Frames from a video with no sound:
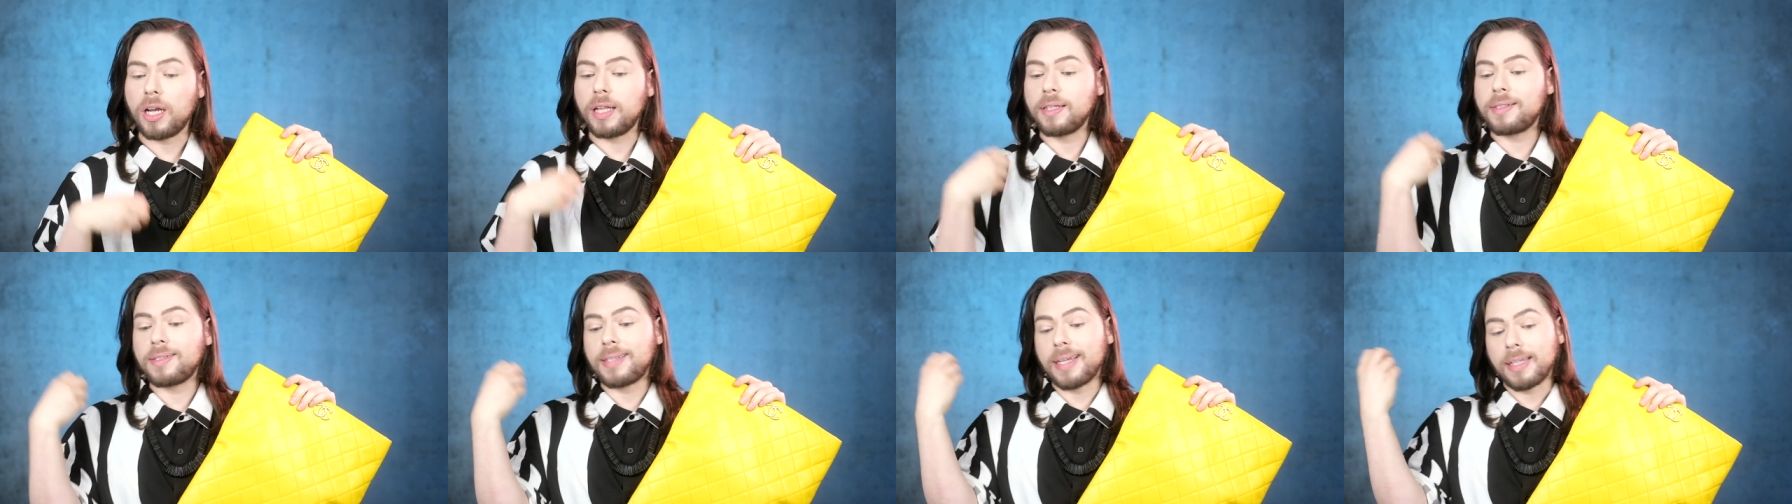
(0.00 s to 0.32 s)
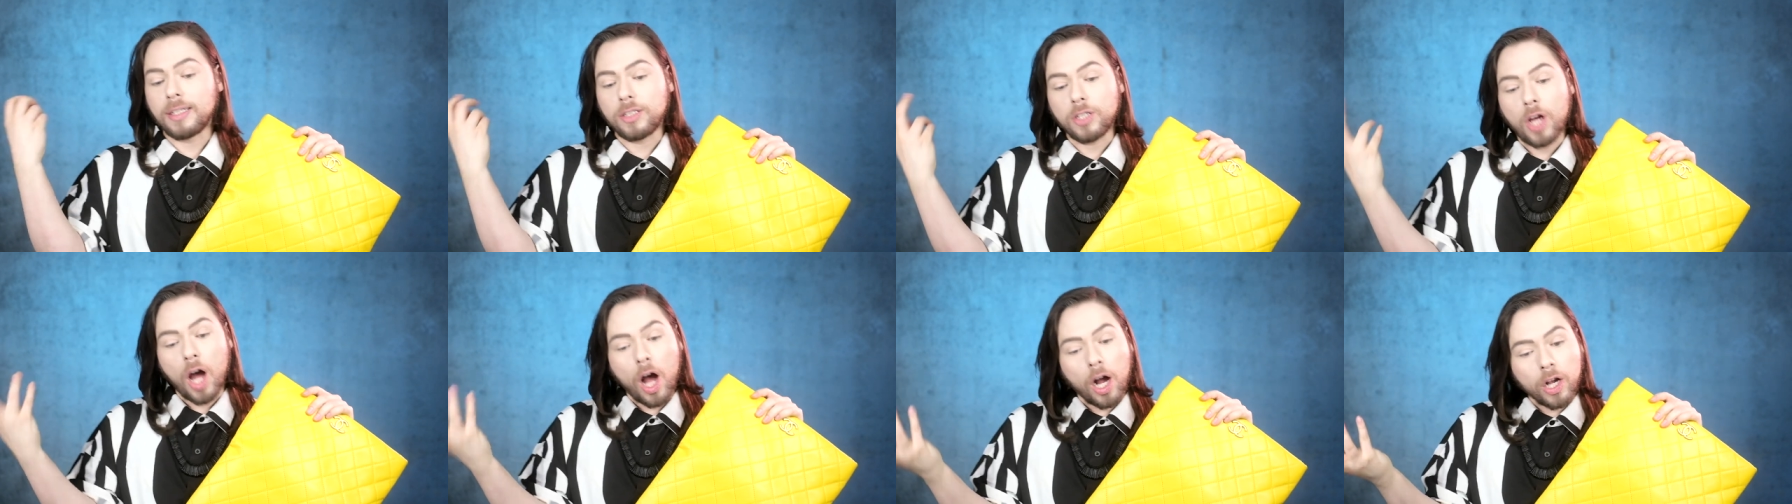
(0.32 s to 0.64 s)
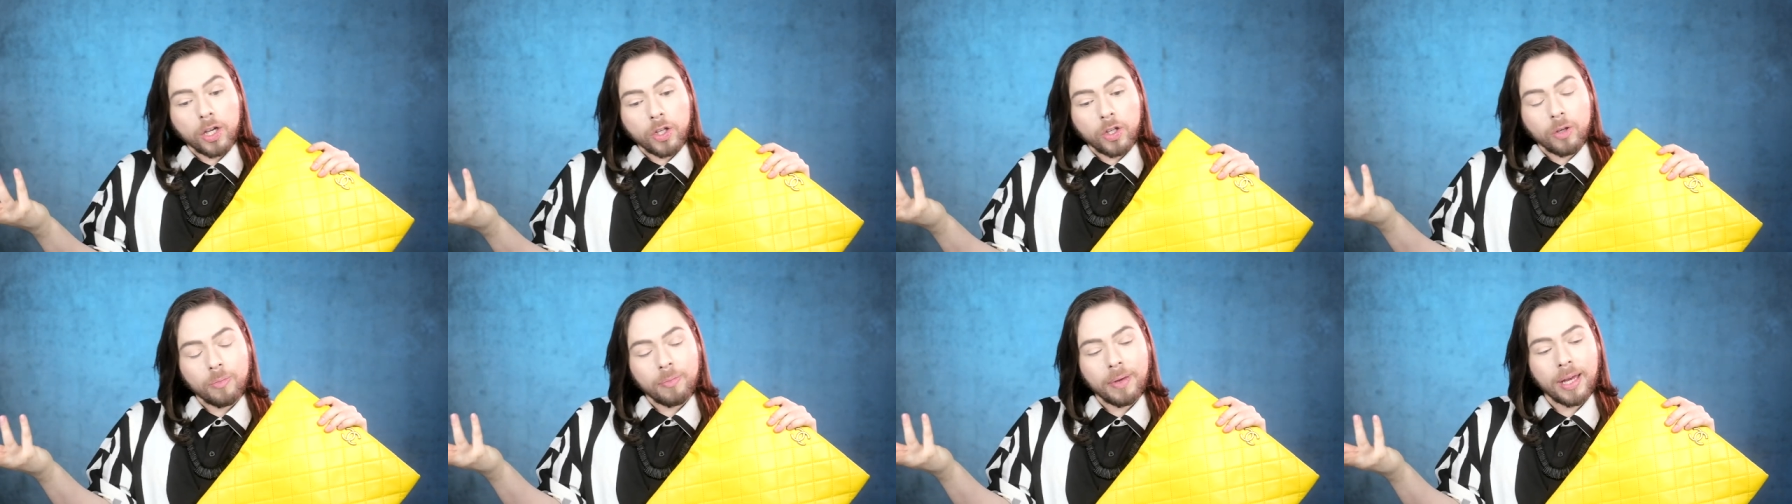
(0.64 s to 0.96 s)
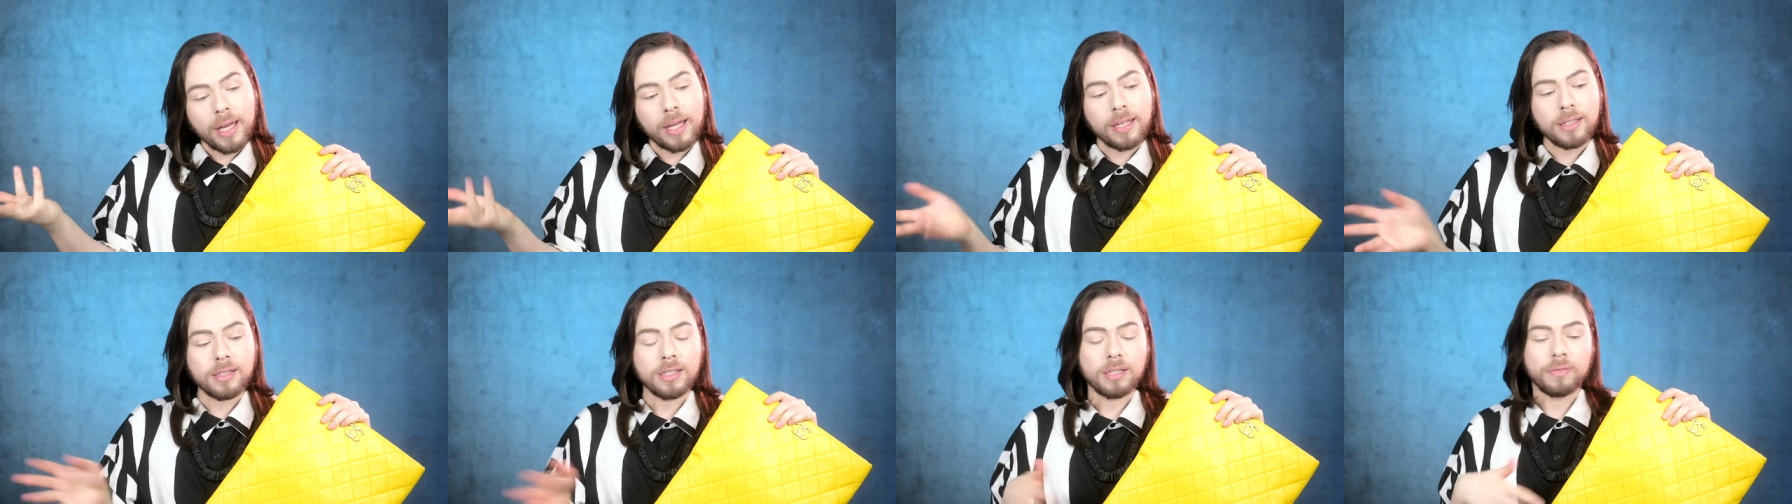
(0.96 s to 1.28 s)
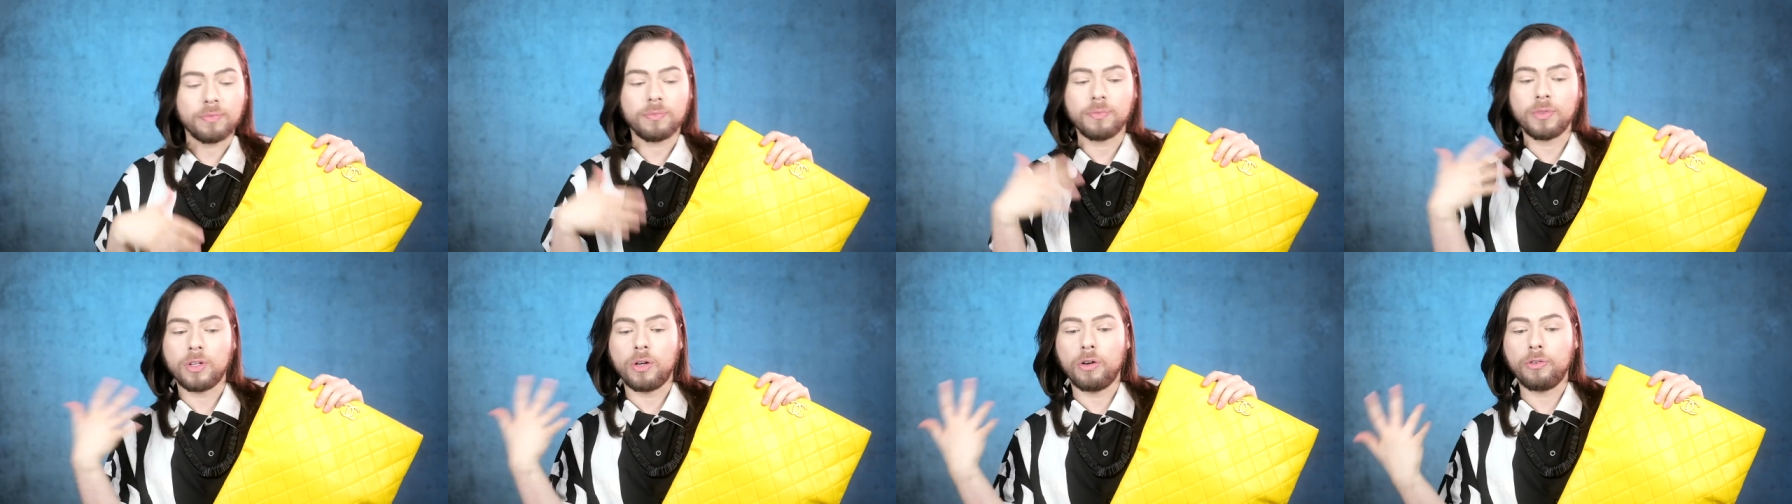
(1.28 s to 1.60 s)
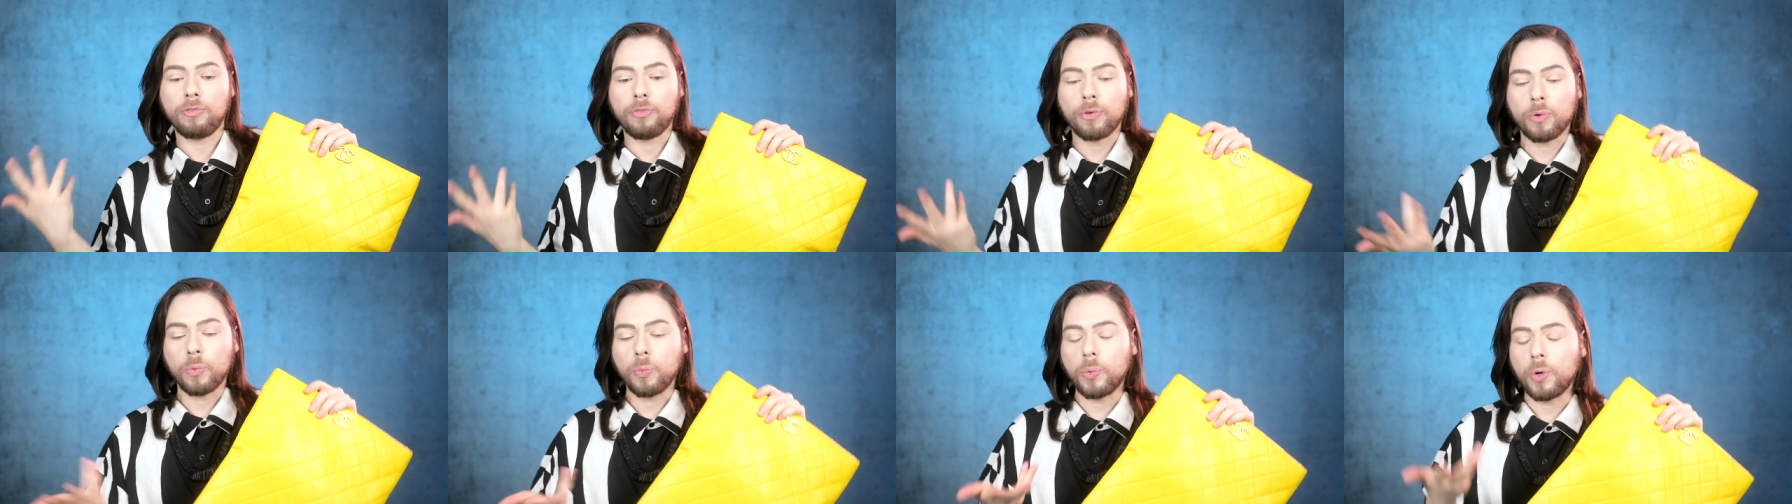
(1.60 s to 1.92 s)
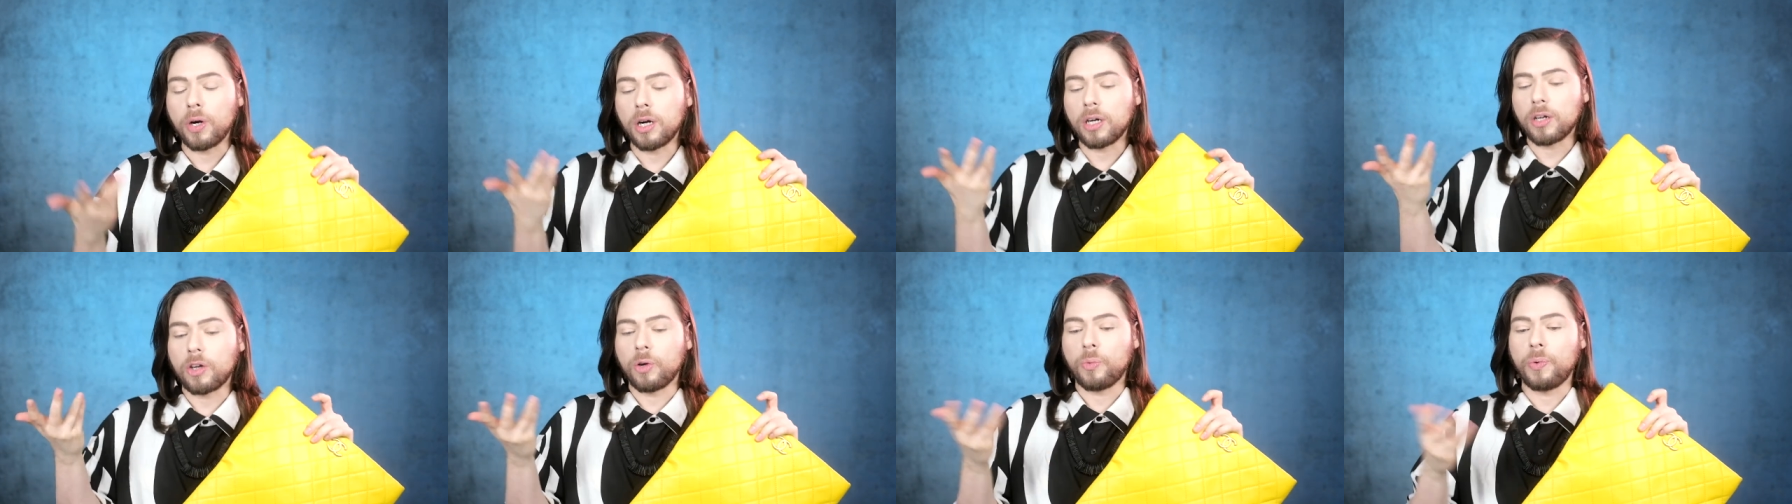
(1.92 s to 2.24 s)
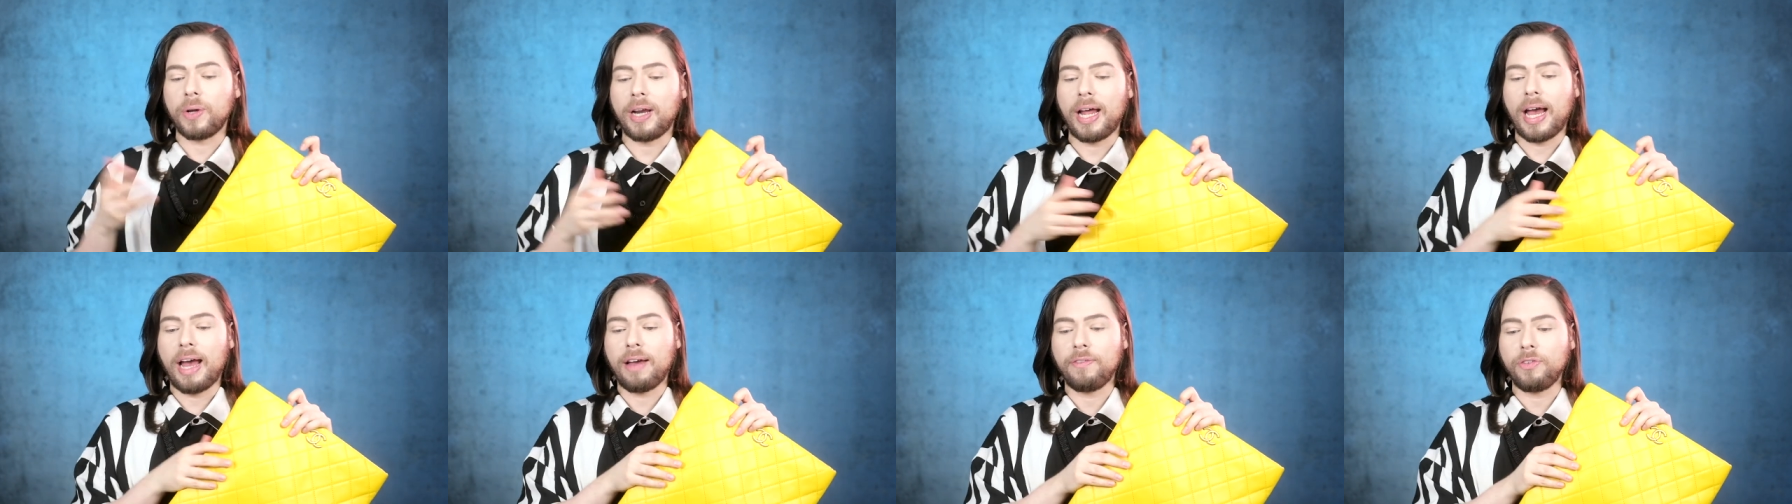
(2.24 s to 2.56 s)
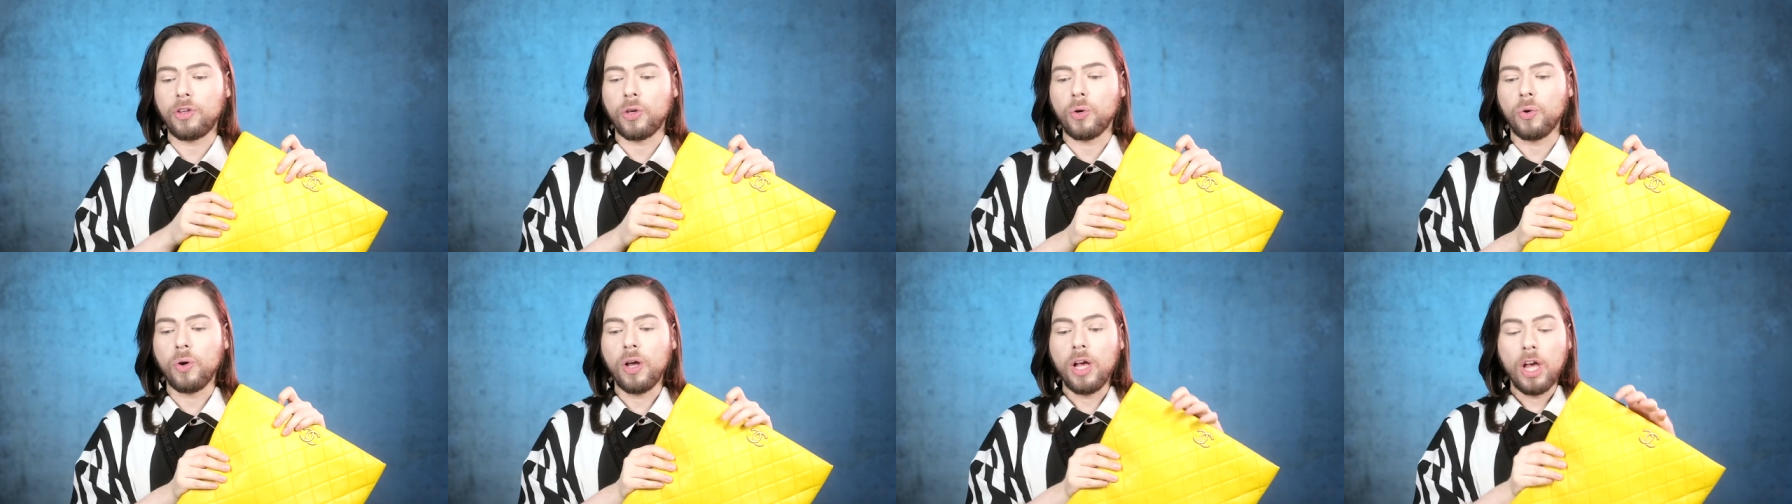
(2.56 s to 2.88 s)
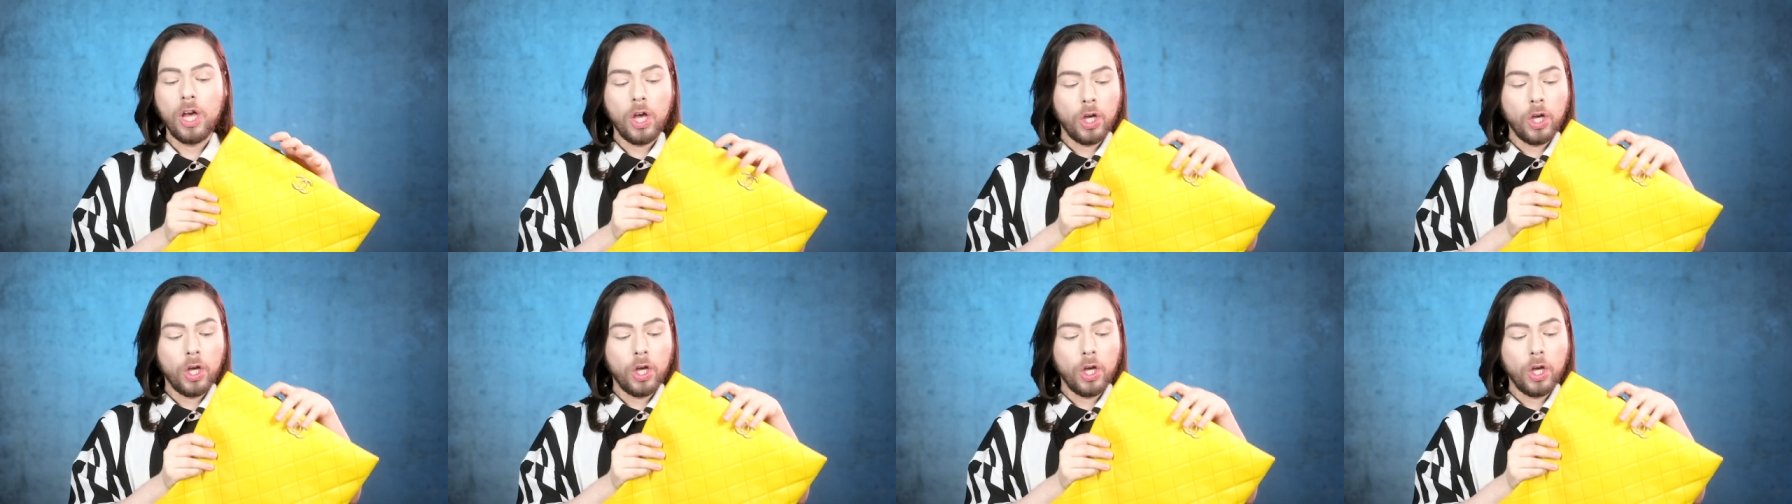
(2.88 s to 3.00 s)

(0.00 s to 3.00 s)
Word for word: let's say documents, you know, for work or what have you,